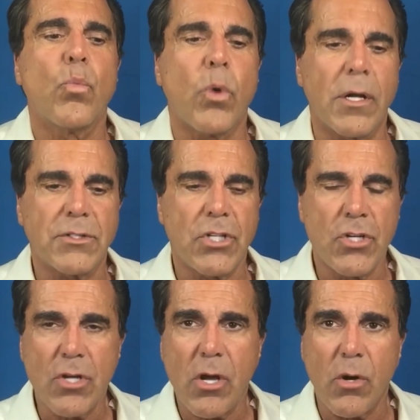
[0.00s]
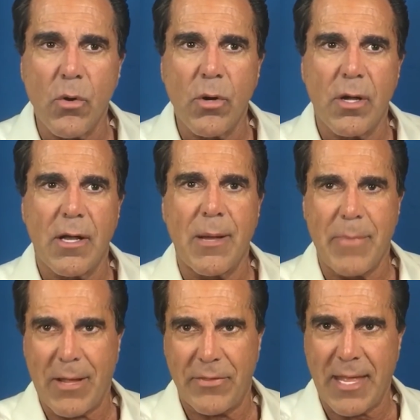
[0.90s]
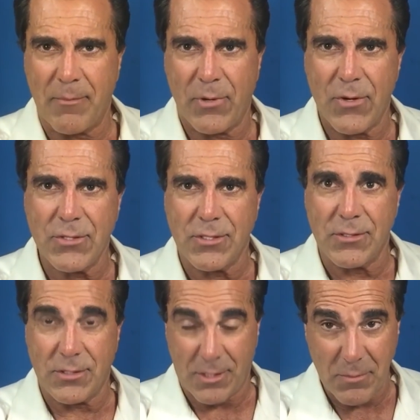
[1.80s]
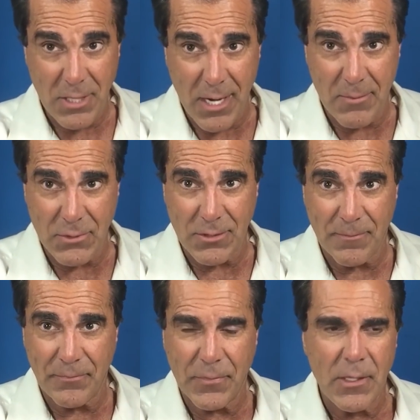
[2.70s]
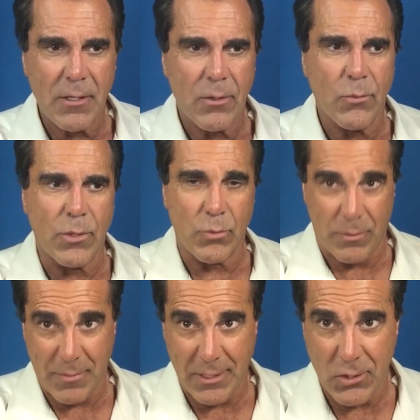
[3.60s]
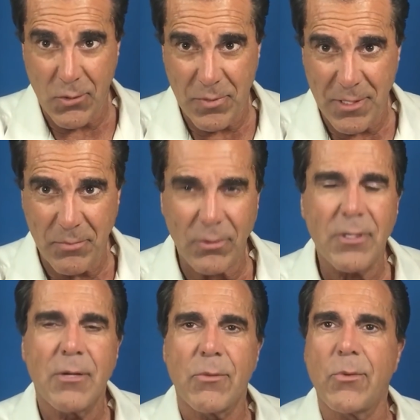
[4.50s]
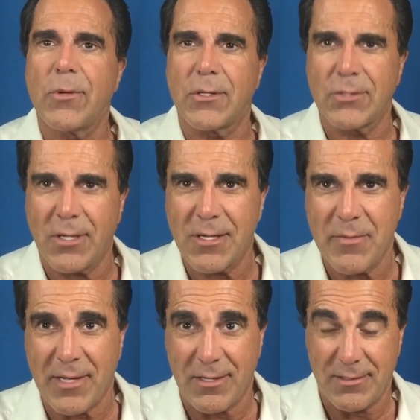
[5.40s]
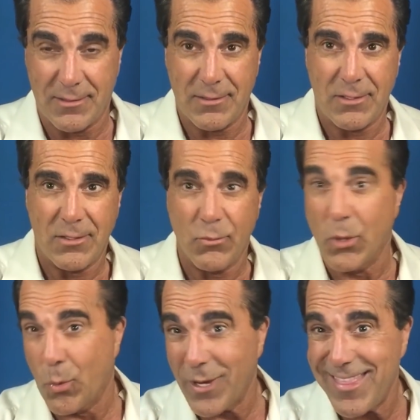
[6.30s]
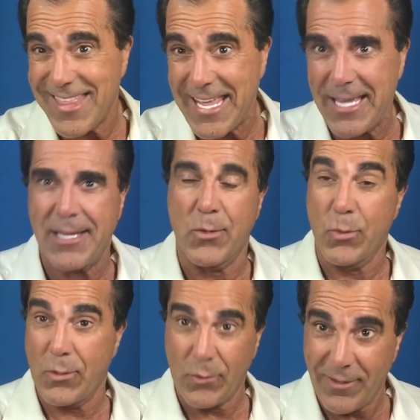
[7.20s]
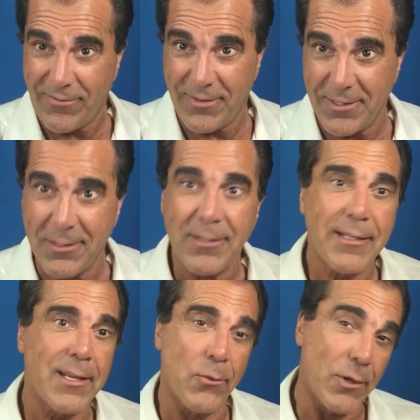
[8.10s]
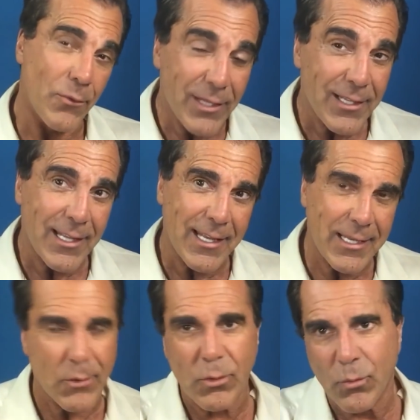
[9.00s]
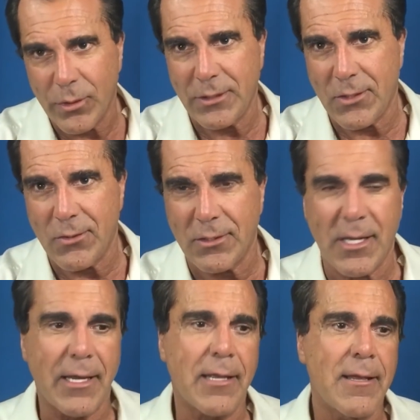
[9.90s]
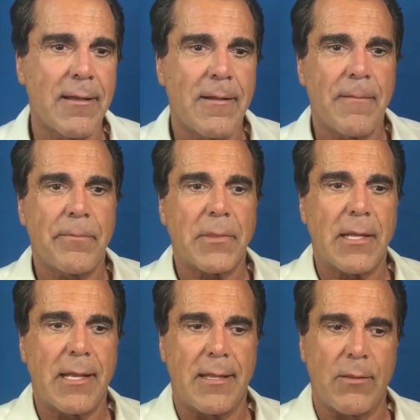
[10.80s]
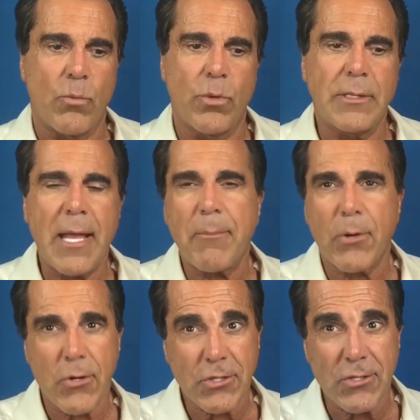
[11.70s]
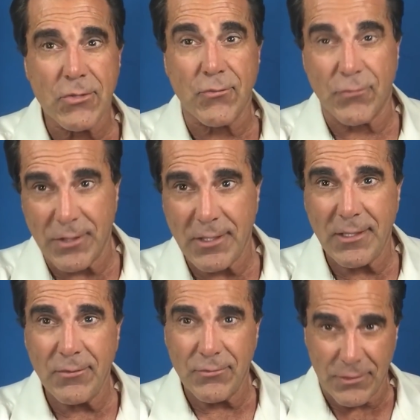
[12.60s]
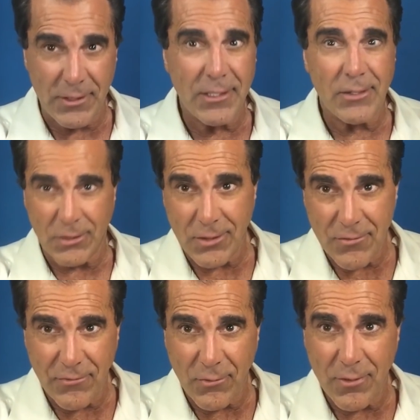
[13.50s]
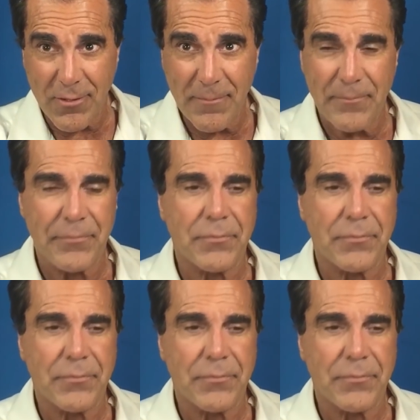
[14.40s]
want to know about that person. Sometimes when we meet new people, we want to talk about what we think and what we feel and what we like and what we don't like. And what that person's really, really looking for